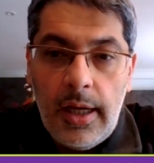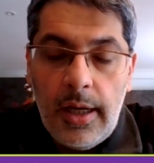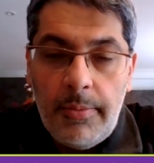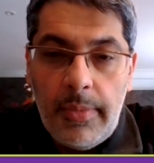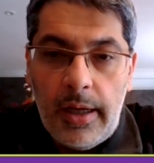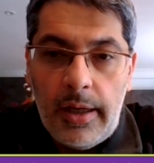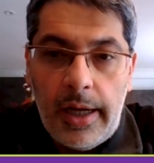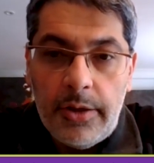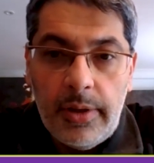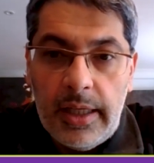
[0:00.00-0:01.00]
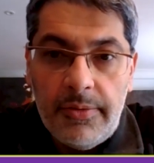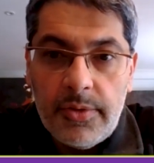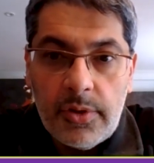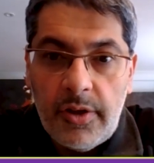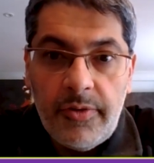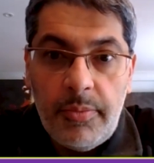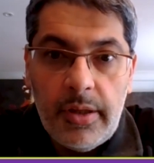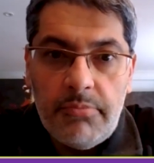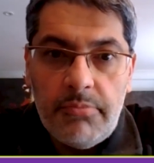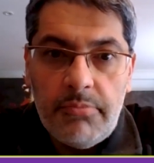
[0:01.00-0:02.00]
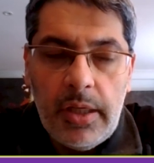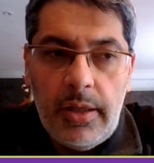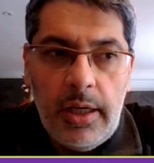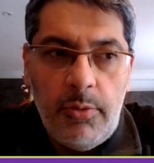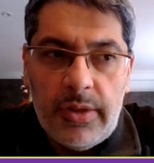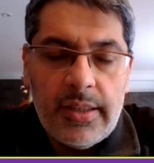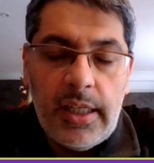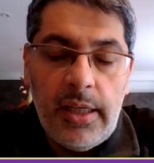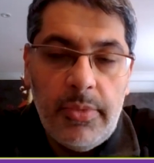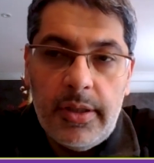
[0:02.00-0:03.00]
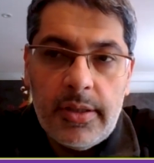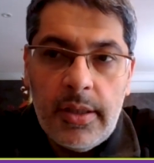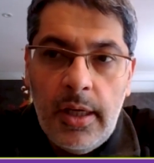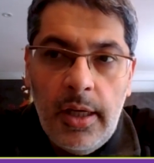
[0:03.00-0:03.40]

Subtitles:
annual leave took over, but it was seamless.